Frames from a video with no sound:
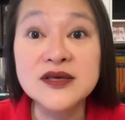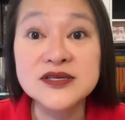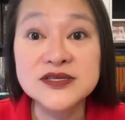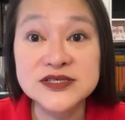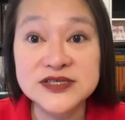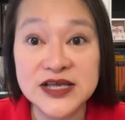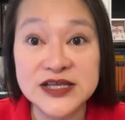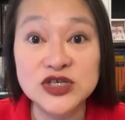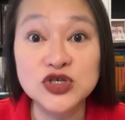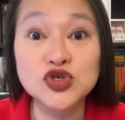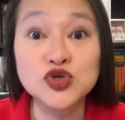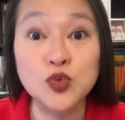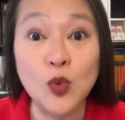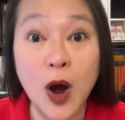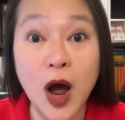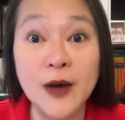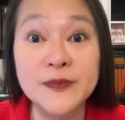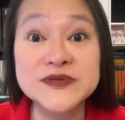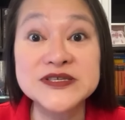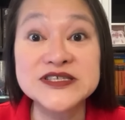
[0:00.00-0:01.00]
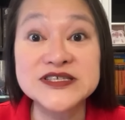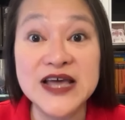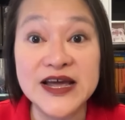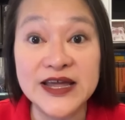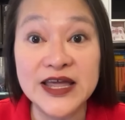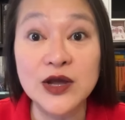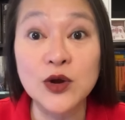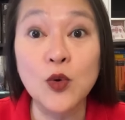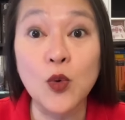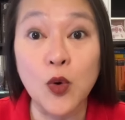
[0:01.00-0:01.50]
since Schwab's
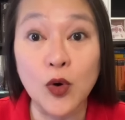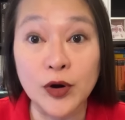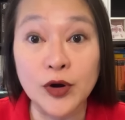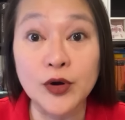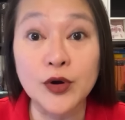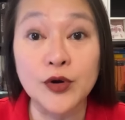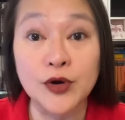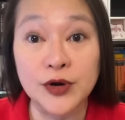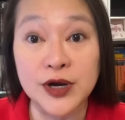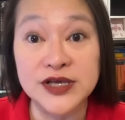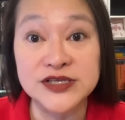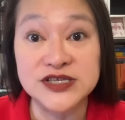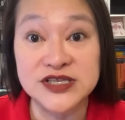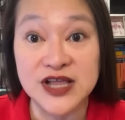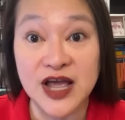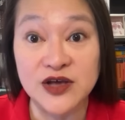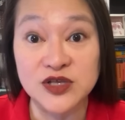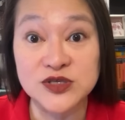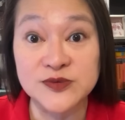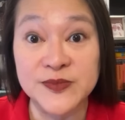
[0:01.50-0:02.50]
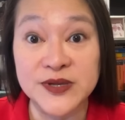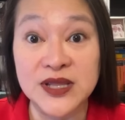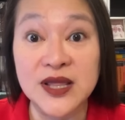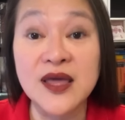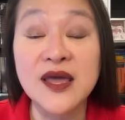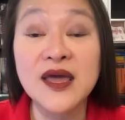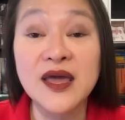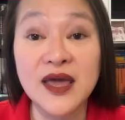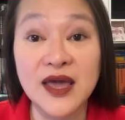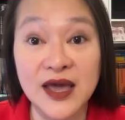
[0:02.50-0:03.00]
second quarter earnings announcement
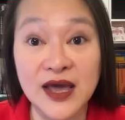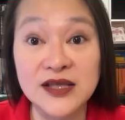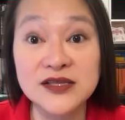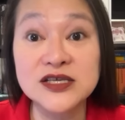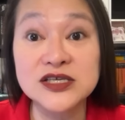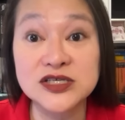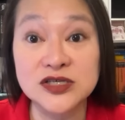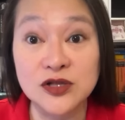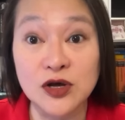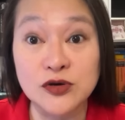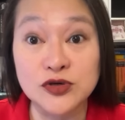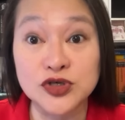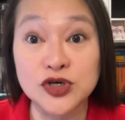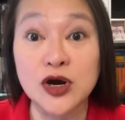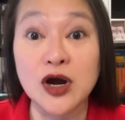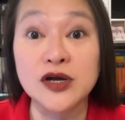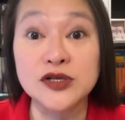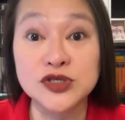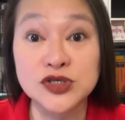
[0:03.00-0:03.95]
and disclosure on